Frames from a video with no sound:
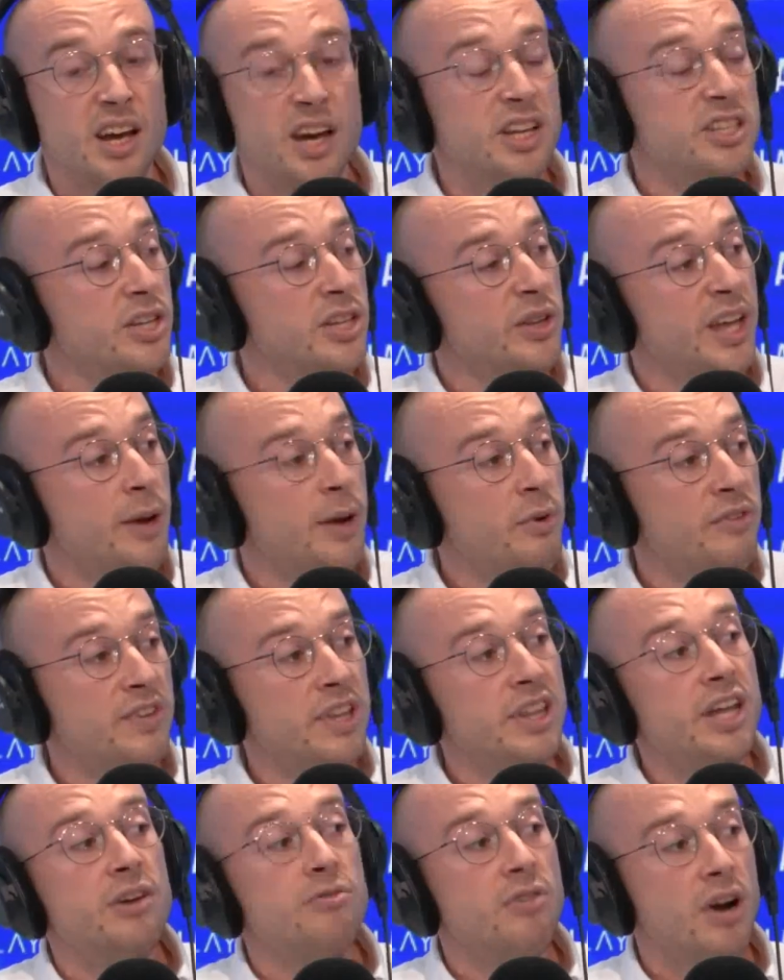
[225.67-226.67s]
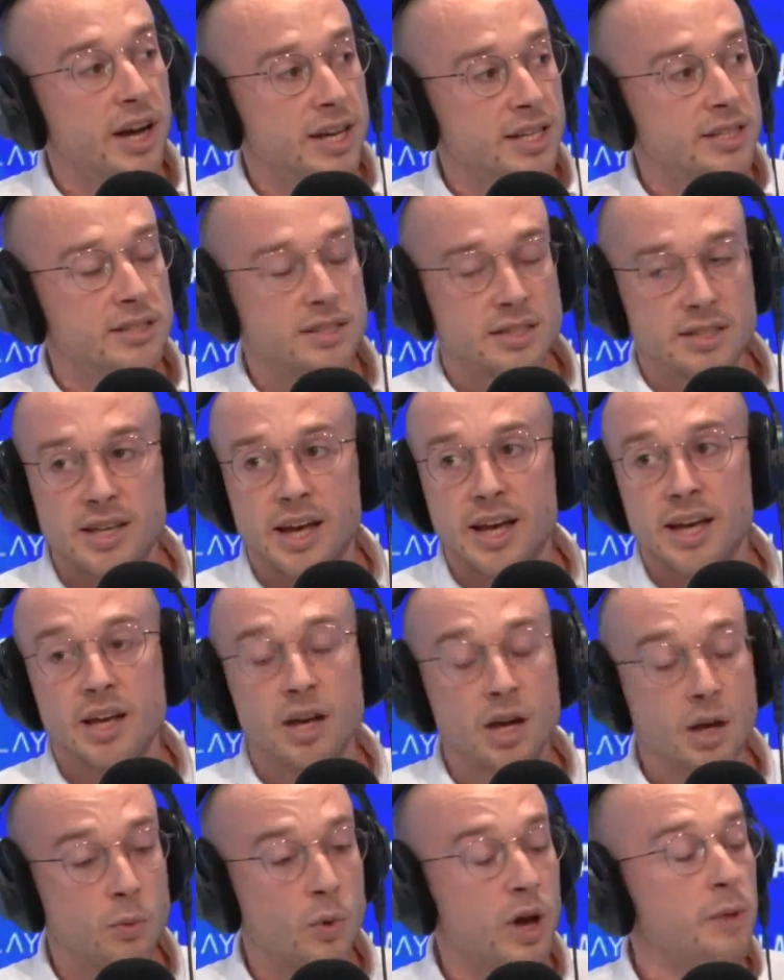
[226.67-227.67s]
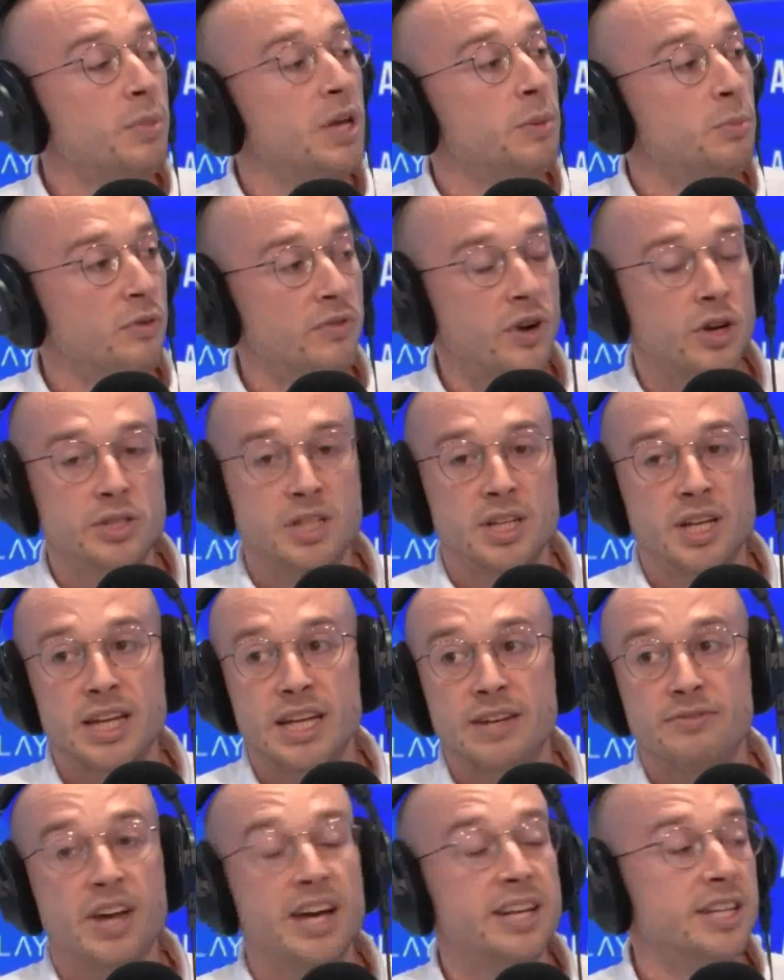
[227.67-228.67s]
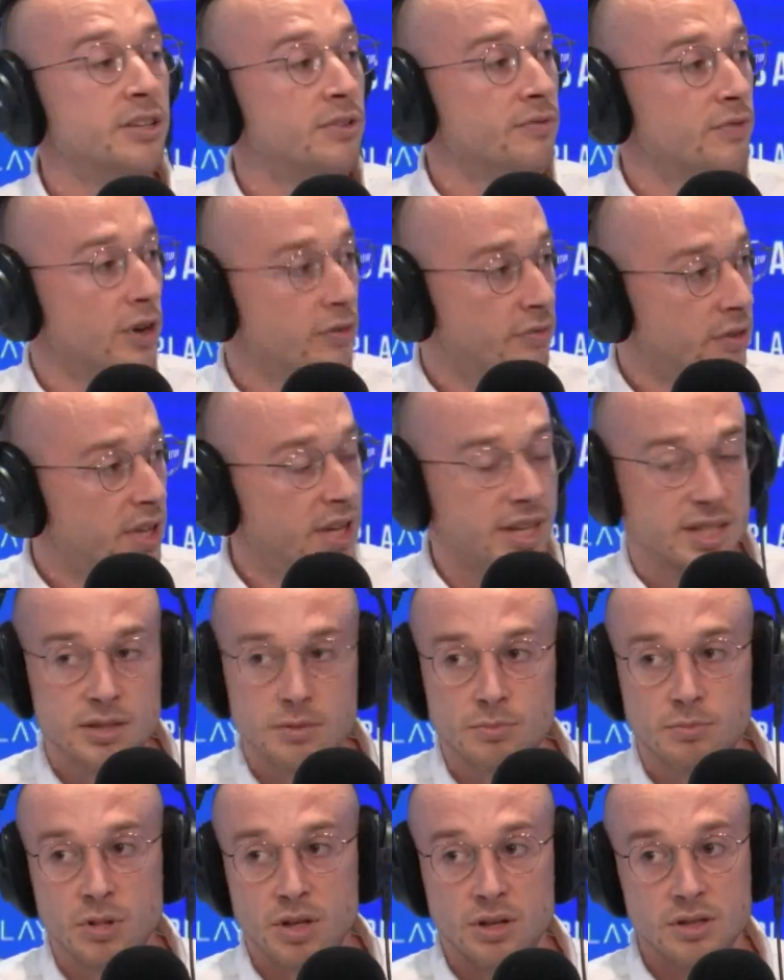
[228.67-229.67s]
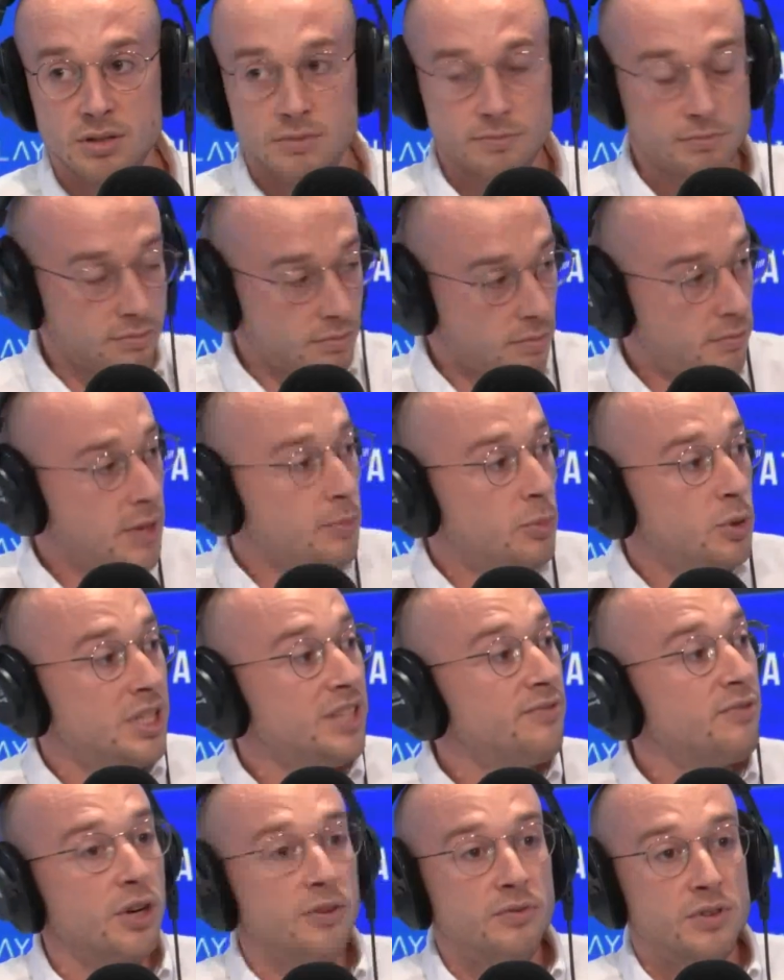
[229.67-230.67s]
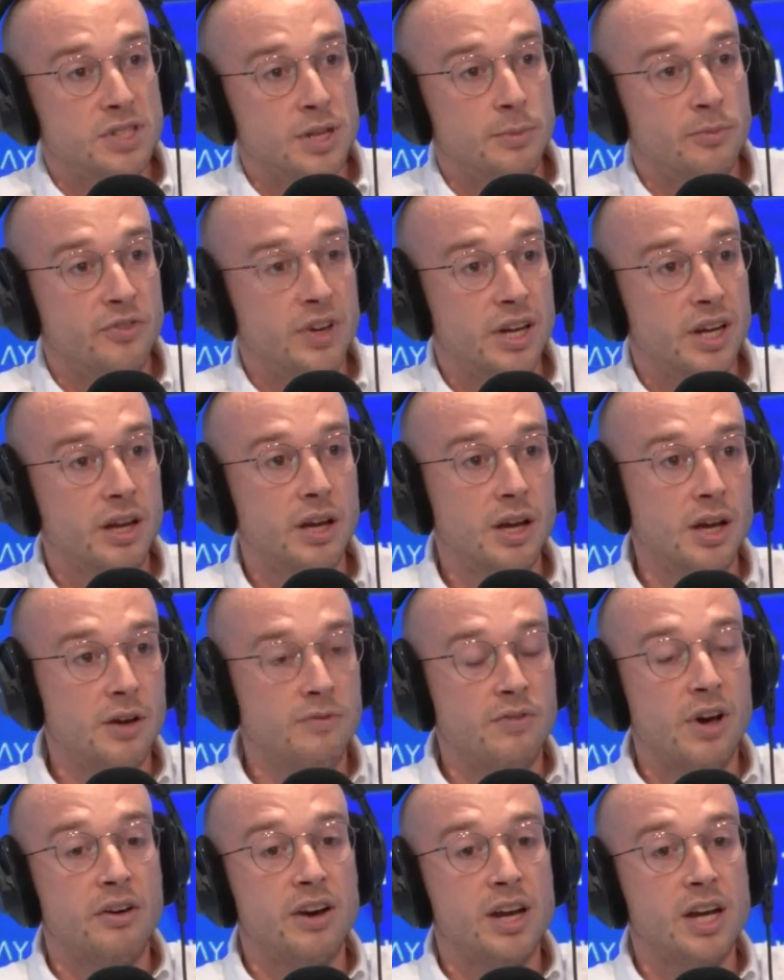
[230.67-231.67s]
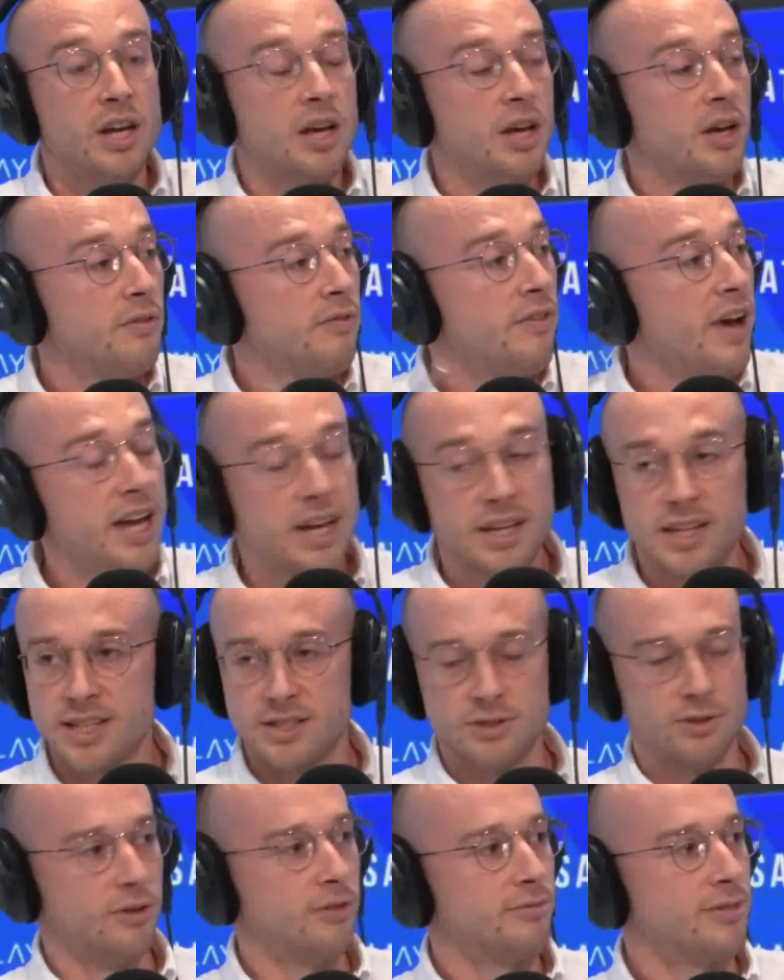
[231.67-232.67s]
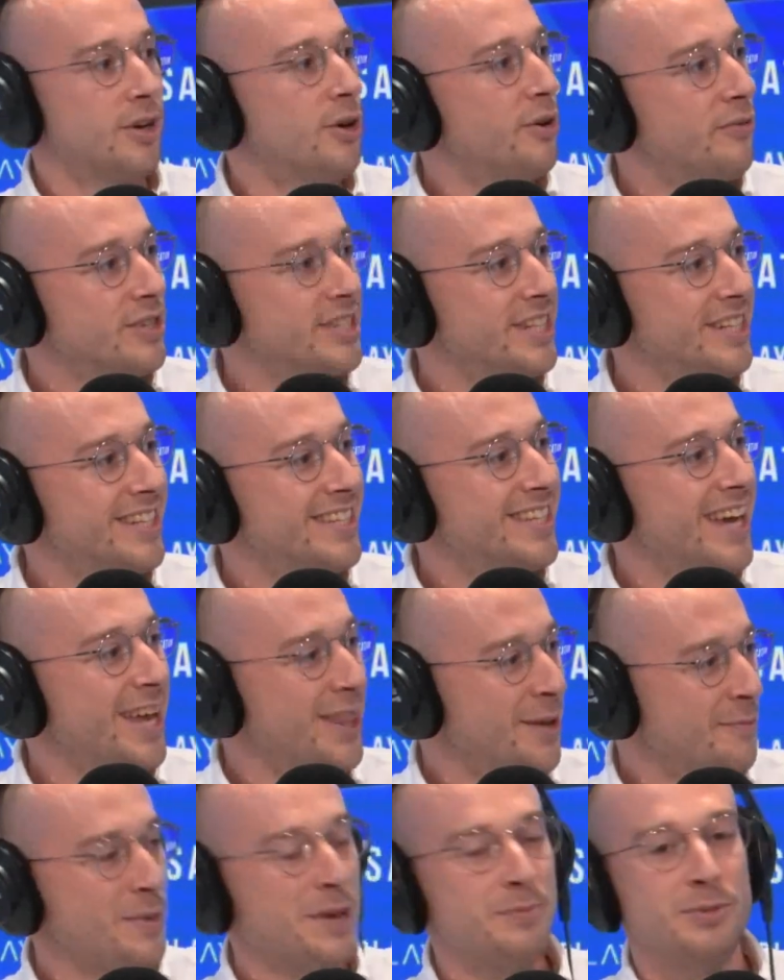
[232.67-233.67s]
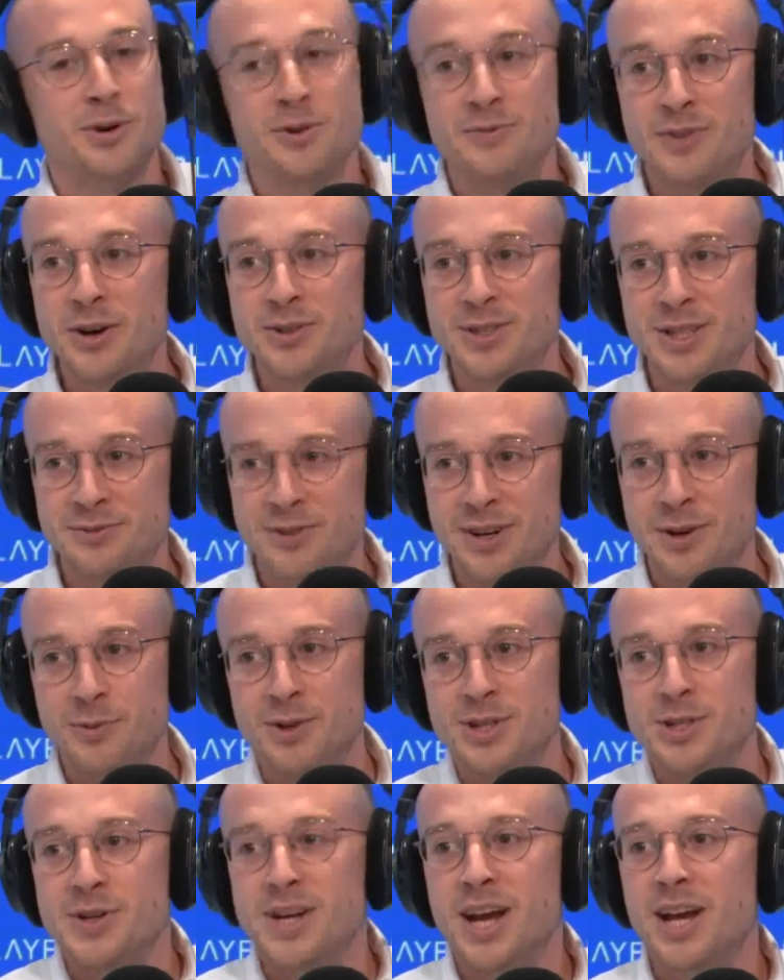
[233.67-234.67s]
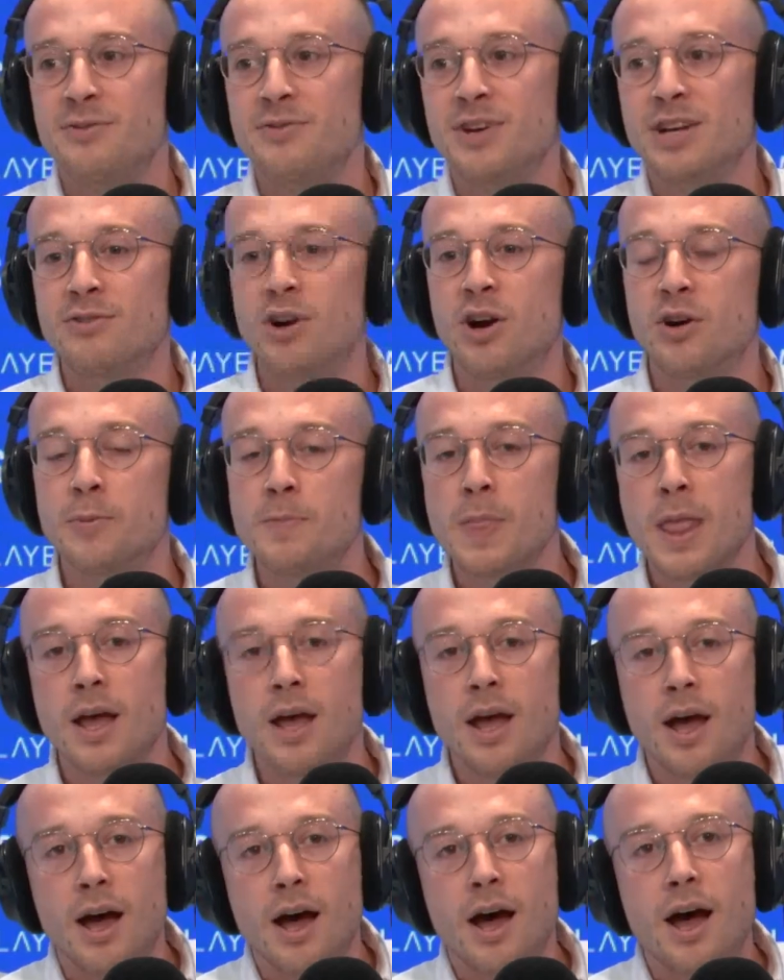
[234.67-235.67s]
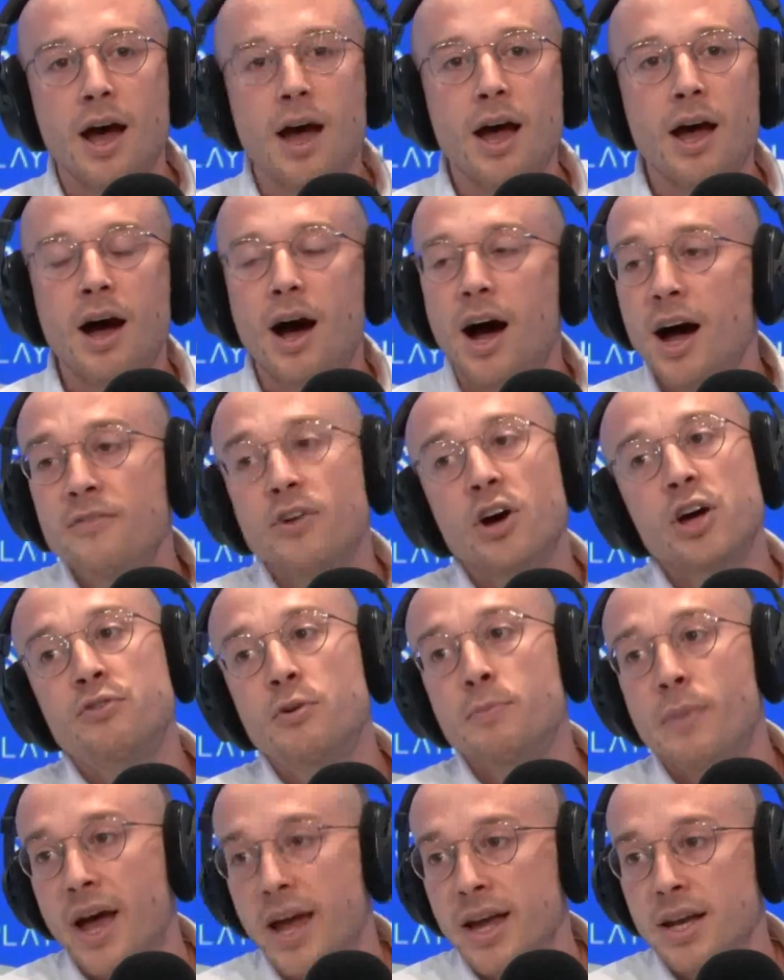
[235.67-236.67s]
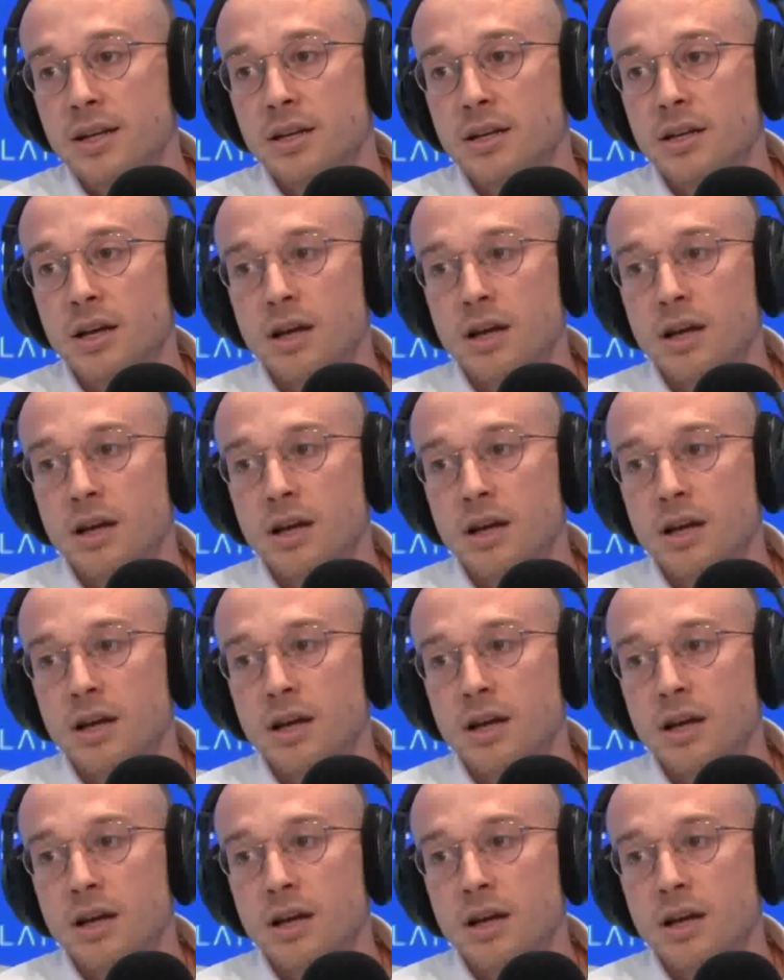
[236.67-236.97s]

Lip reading: And so they're within their rights to say when people voted leave, they didn't vote for this, because people did vote for something very vague. And that's not obviously to say that people who voted for it were doing anything wrong. I voted remain.